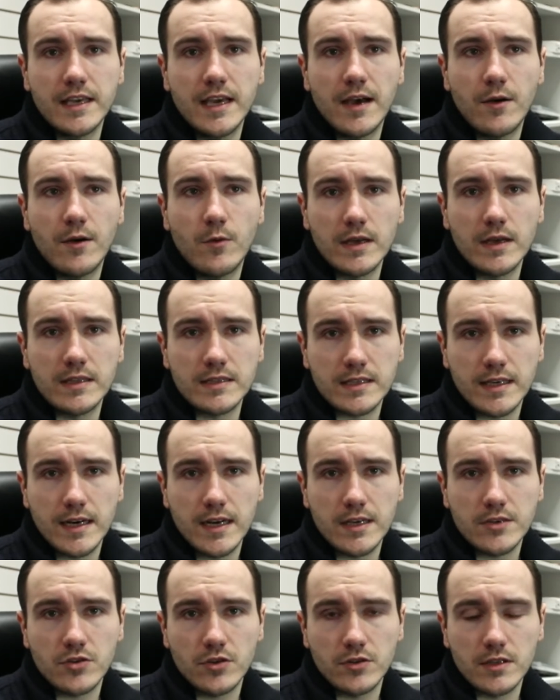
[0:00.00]
one
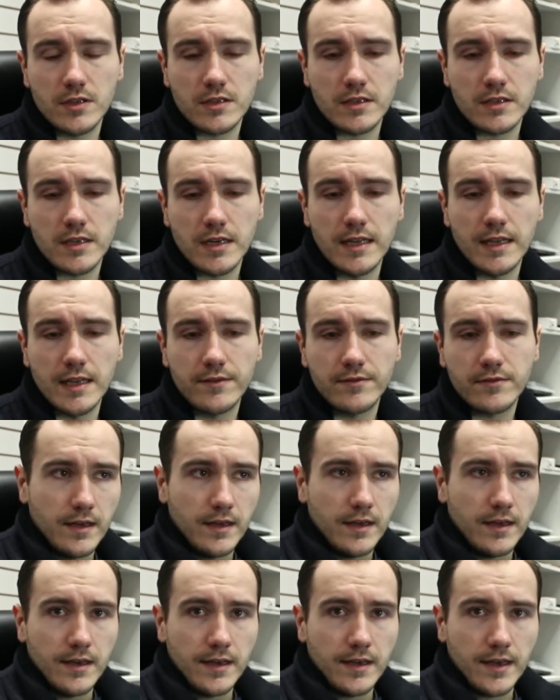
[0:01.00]
scratch on the screen left.
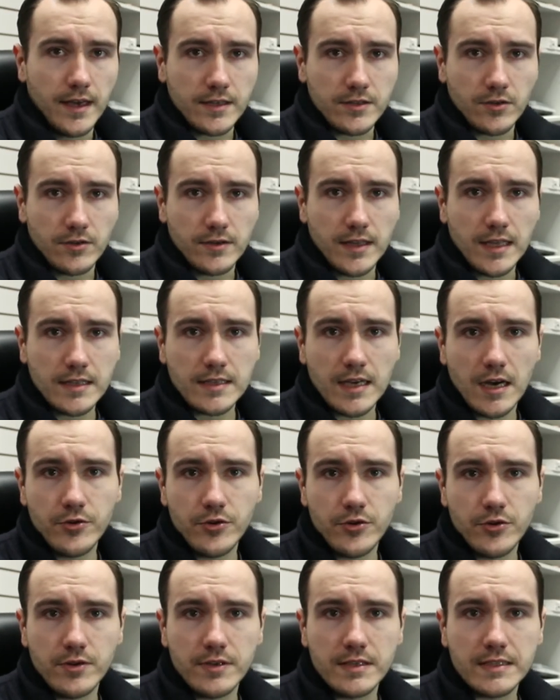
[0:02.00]
Yeah, so that's how
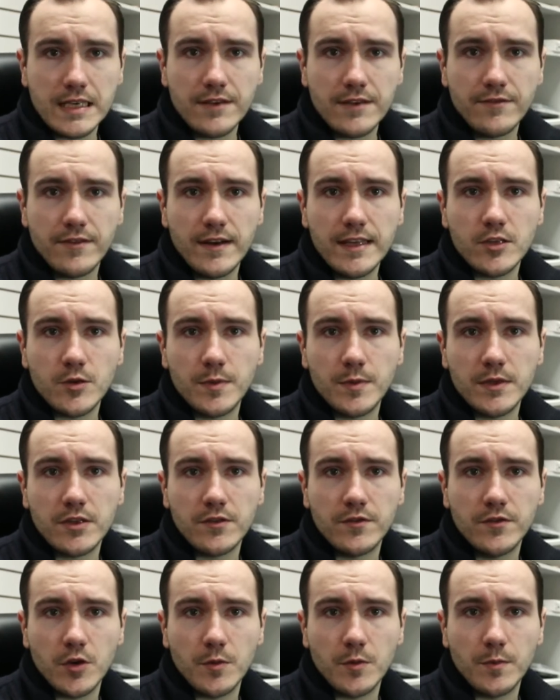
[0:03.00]
you save a little bit
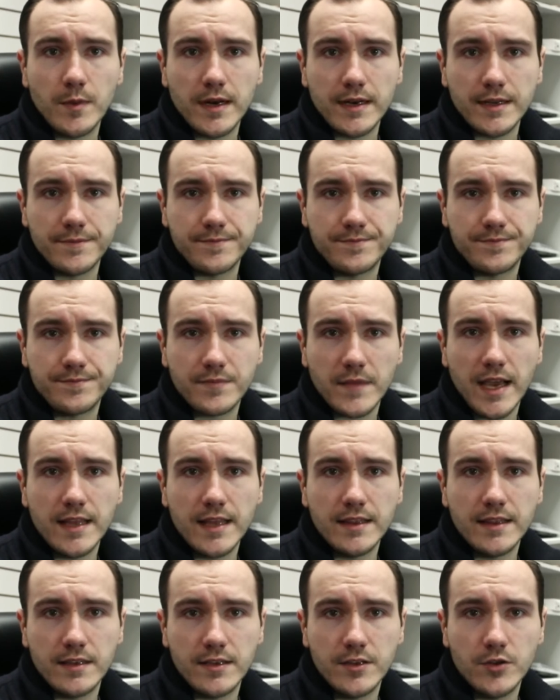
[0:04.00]
of your money,
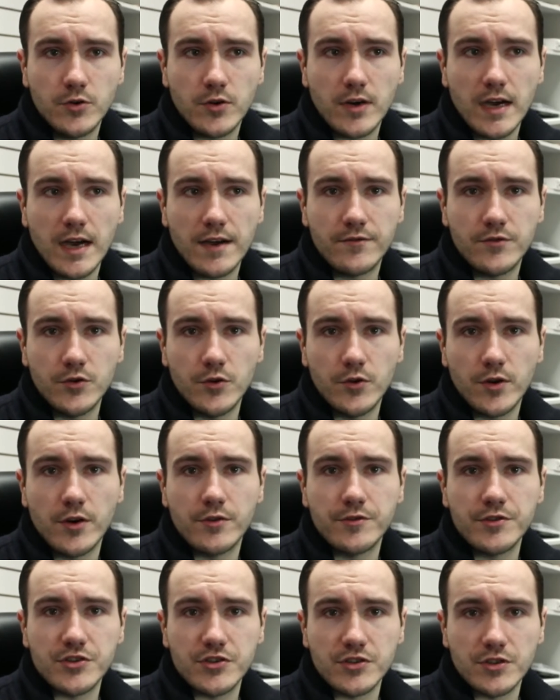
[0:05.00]
and you have your
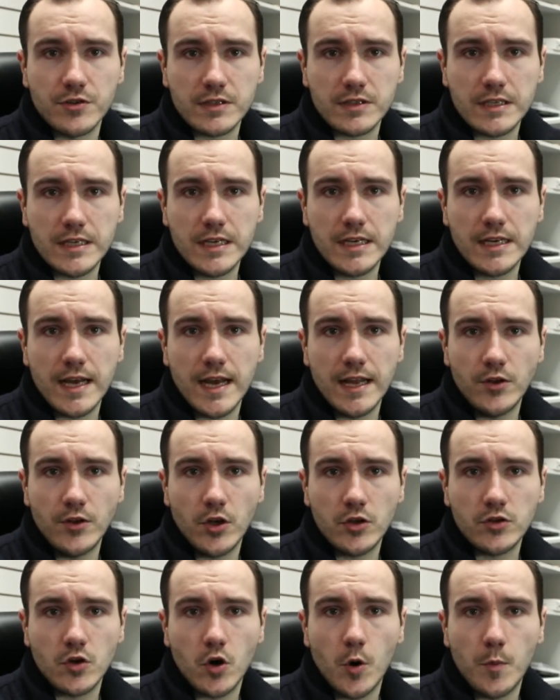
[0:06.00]
original screen and
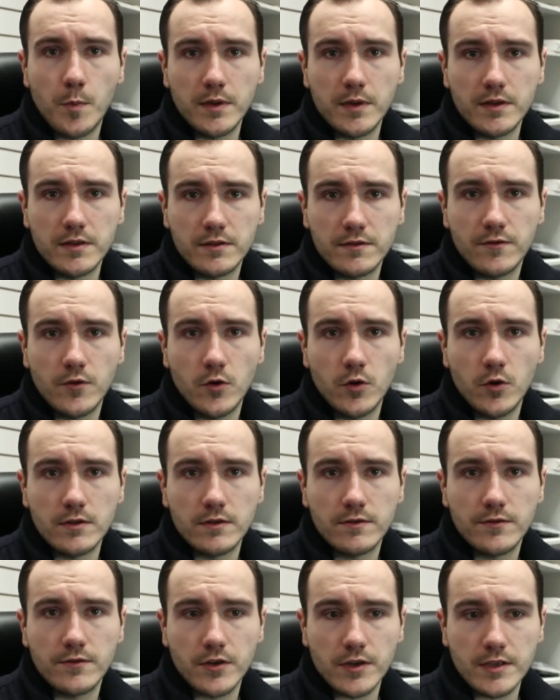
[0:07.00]
not opened phone.
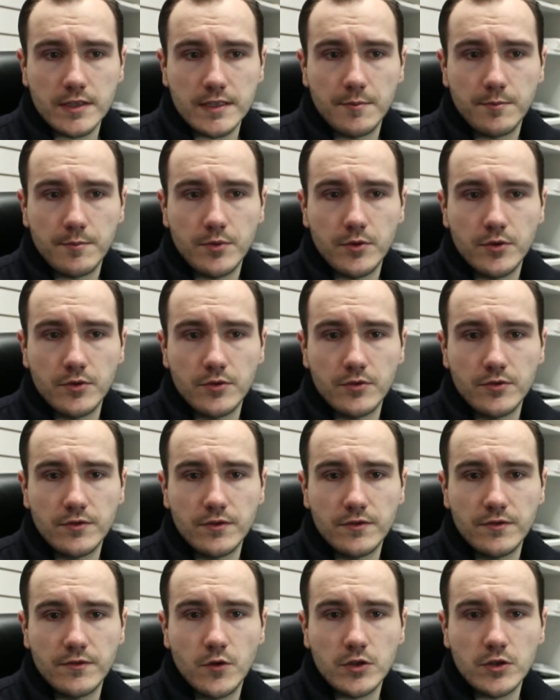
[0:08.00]
For example,
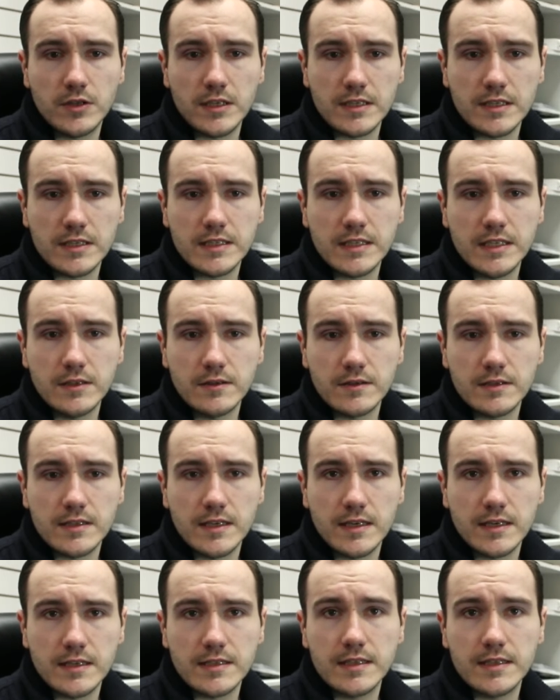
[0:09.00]
water seals
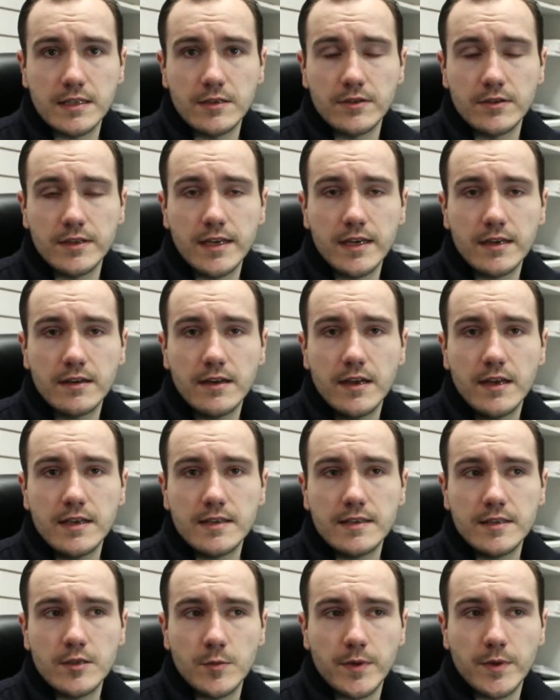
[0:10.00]
are still there,
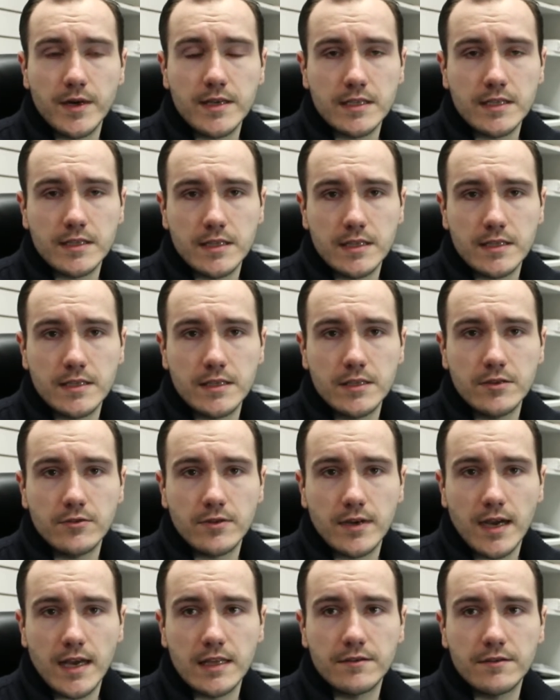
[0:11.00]
still present. It's still
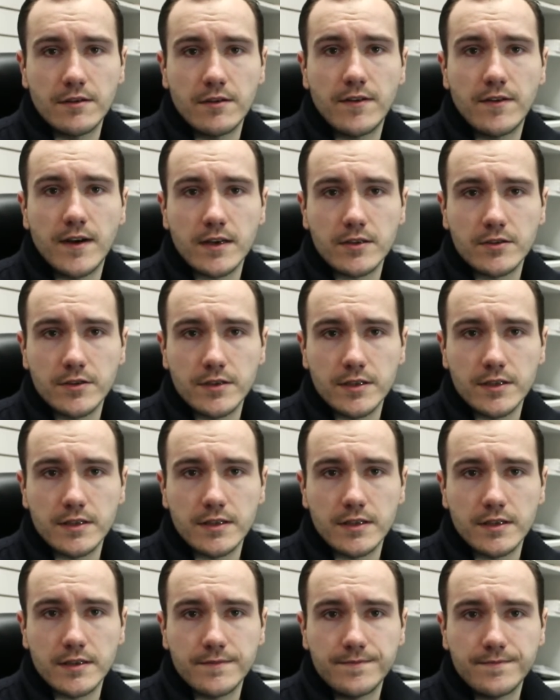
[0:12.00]
kind of a factory
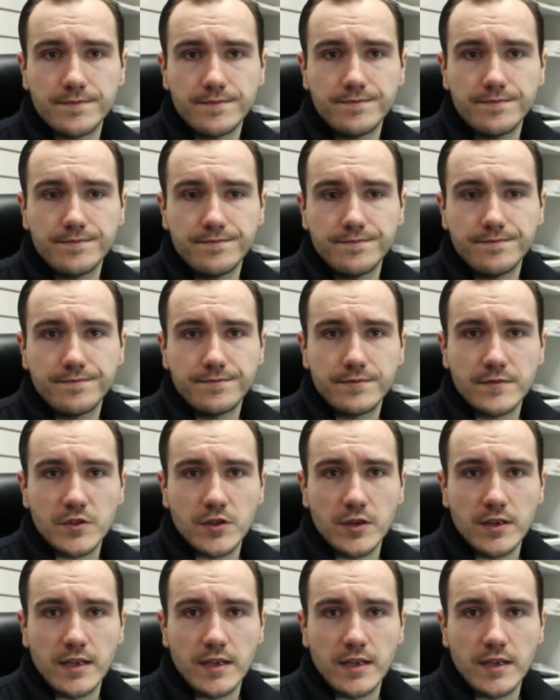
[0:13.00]
there, so